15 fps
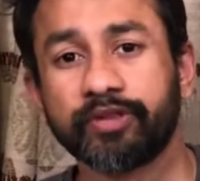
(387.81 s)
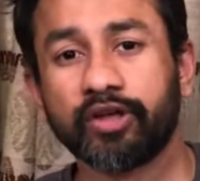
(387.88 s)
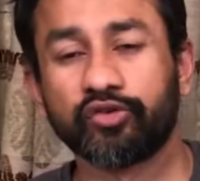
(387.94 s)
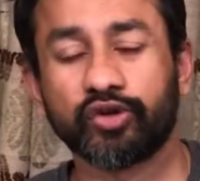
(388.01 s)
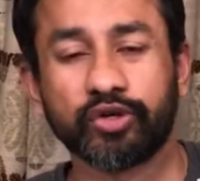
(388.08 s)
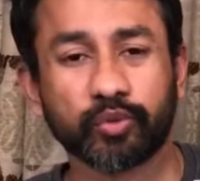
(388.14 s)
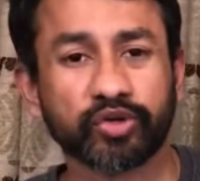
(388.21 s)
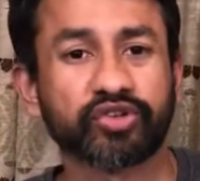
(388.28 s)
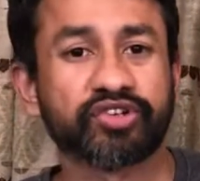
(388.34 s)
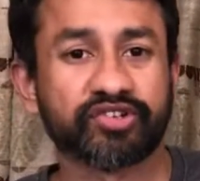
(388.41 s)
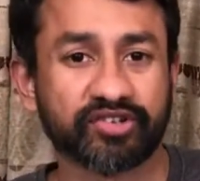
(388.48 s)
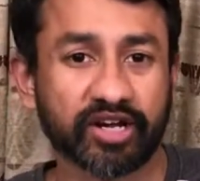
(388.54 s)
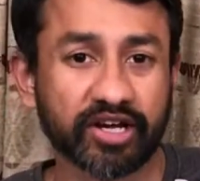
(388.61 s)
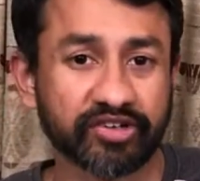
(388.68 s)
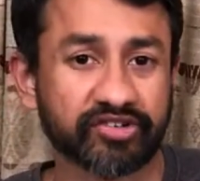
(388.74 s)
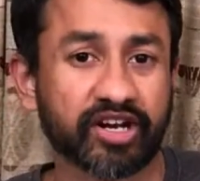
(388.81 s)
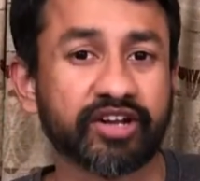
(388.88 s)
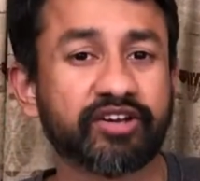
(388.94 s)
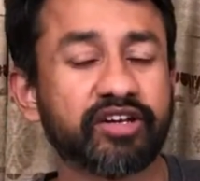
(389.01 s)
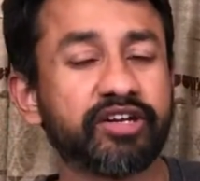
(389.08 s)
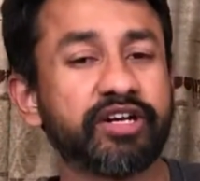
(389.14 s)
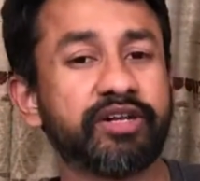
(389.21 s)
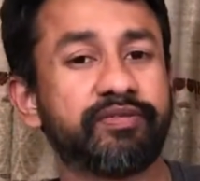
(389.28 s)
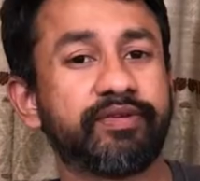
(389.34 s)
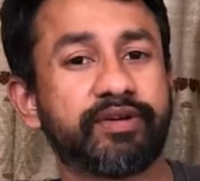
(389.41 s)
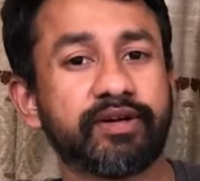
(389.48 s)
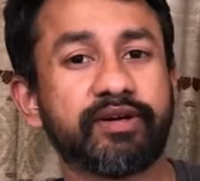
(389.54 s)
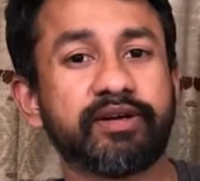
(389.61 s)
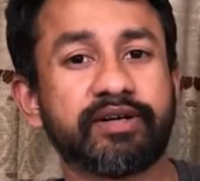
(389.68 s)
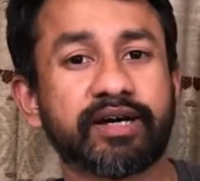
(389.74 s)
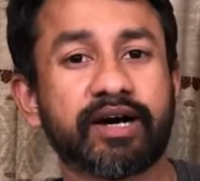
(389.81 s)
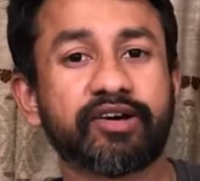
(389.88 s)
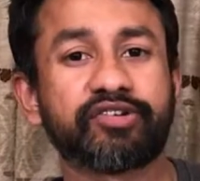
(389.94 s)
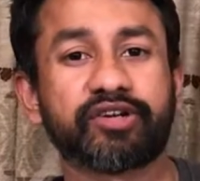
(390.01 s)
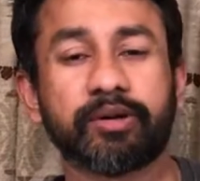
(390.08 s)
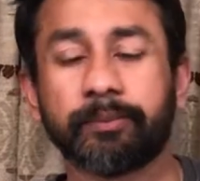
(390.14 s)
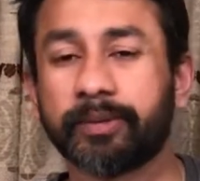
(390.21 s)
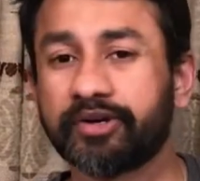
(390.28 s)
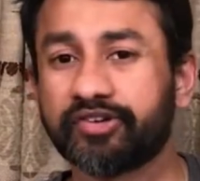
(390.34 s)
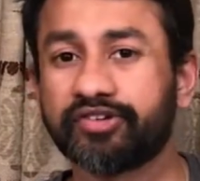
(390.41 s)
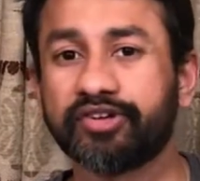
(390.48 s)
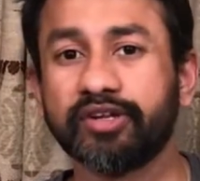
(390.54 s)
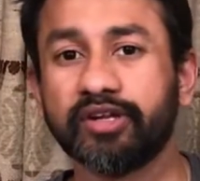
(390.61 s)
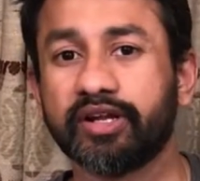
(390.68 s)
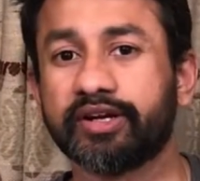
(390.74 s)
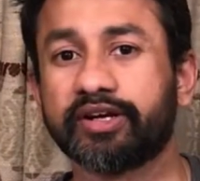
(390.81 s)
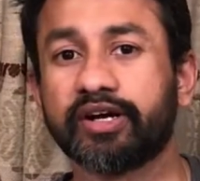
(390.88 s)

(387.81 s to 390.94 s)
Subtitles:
So it was a slightly difficult task, but still,